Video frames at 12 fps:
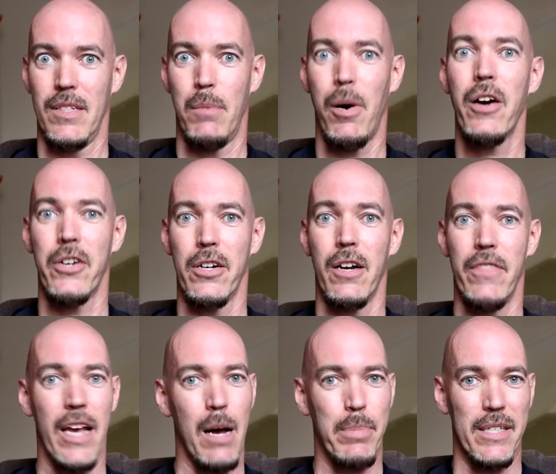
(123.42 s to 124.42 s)
a partner of
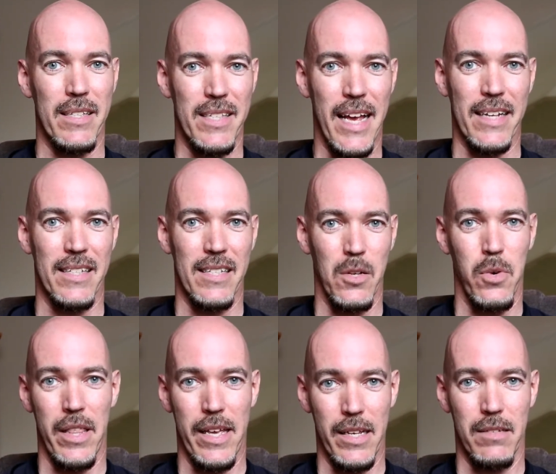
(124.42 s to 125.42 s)
the opposite sex, is the
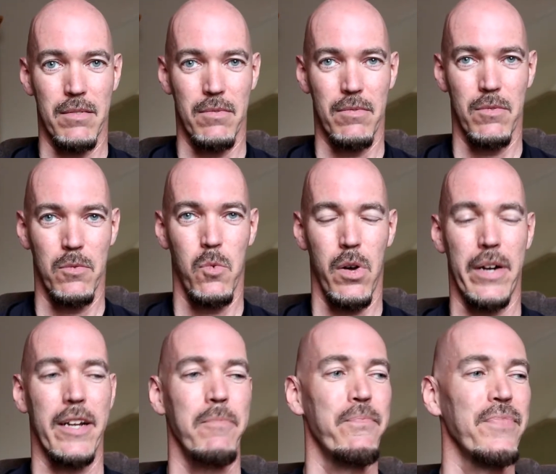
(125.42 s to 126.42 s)
way they
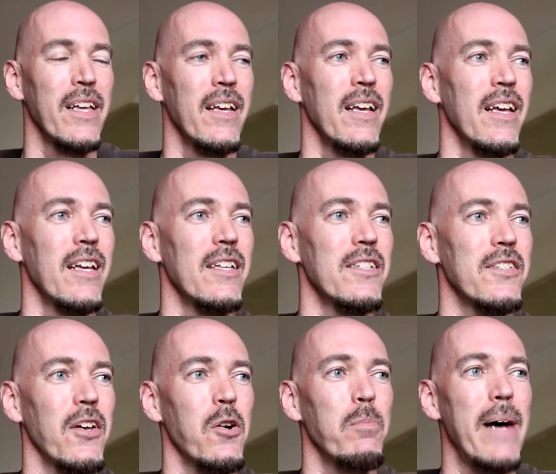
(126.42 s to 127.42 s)
wanted it.
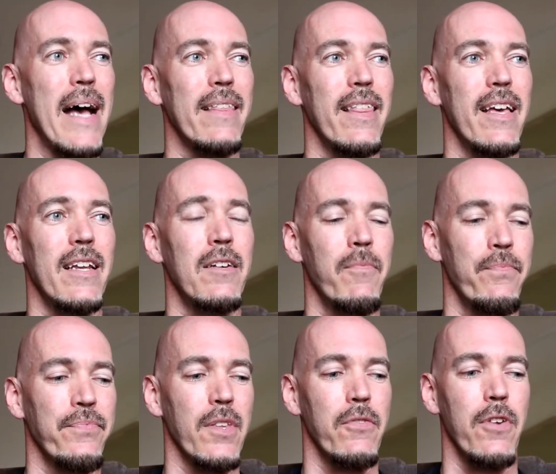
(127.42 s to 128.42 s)
So back then,
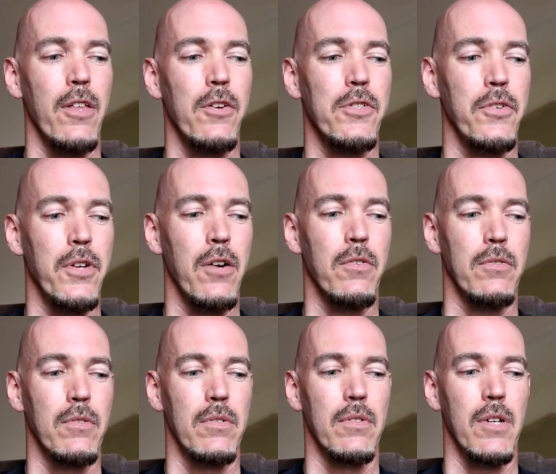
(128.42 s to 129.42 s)
for those who don't
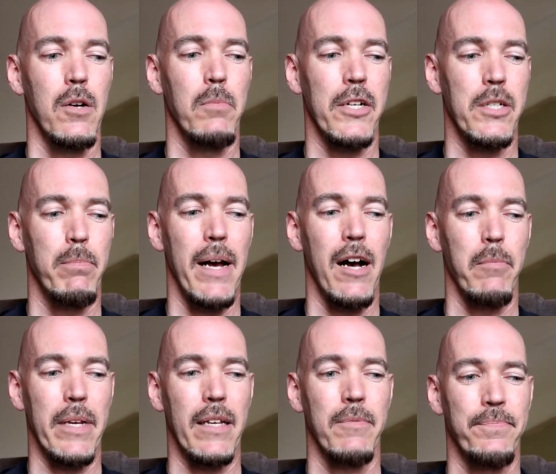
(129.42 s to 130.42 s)
know much about
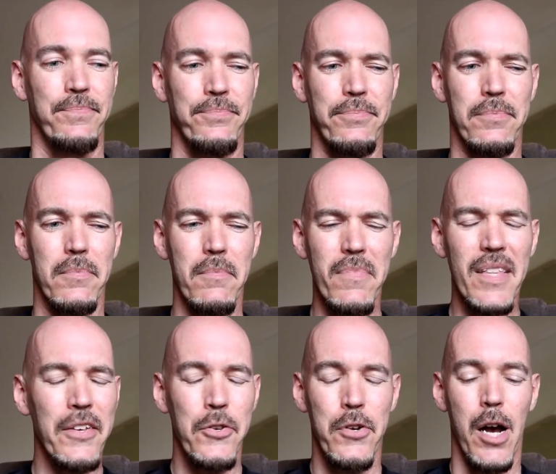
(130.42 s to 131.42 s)
me,
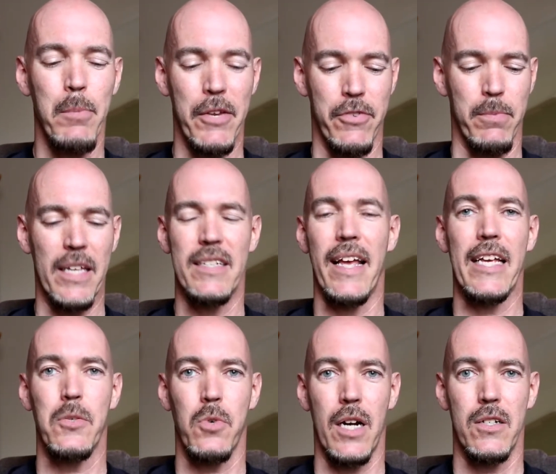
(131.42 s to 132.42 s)
you know me from these
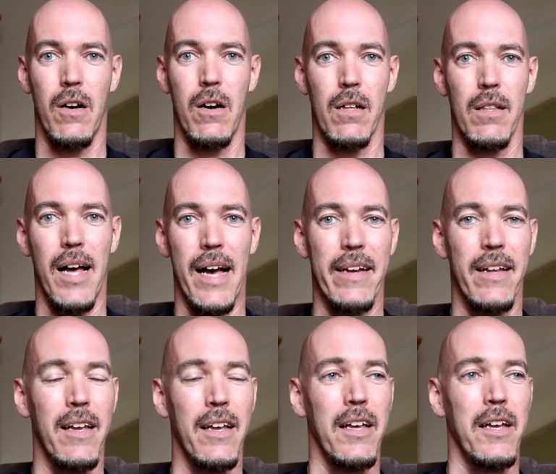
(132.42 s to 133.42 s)
days where I talk a lot.
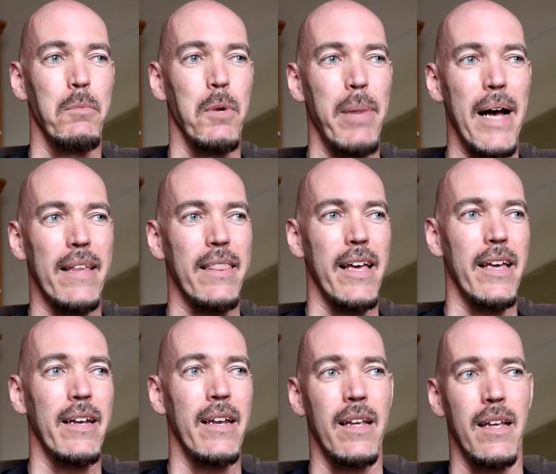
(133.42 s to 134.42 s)
But back
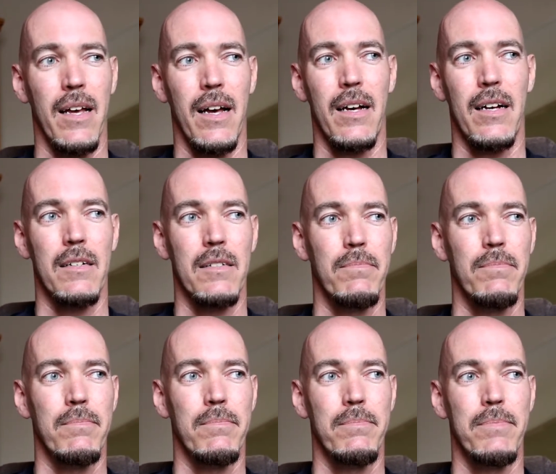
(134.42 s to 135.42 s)
then,
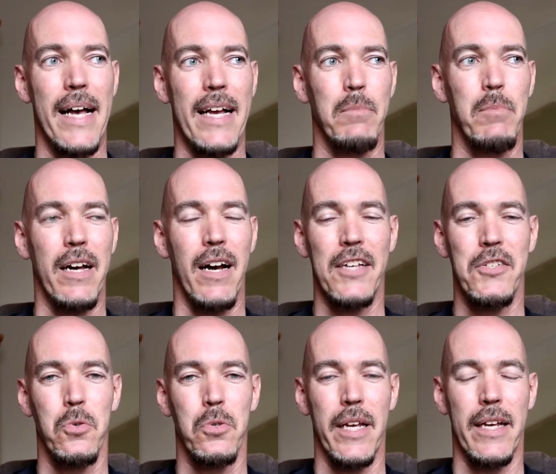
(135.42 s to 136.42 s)
back in my high
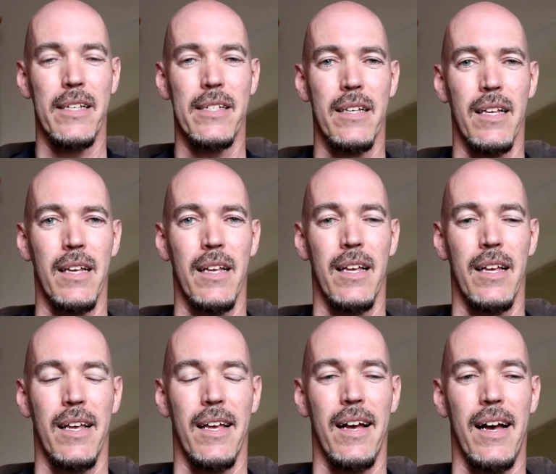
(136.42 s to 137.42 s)
school days,
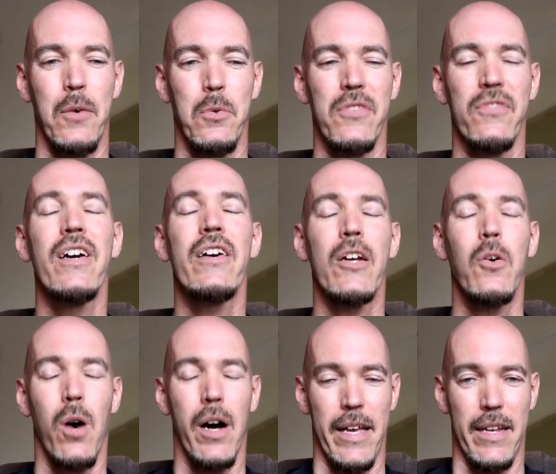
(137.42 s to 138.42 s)
I was very
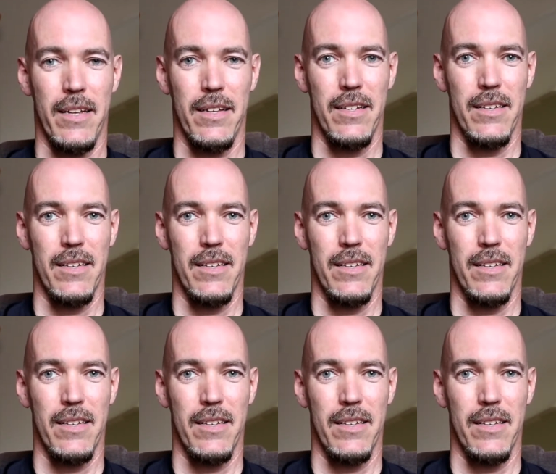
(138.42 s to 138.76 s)
quiet.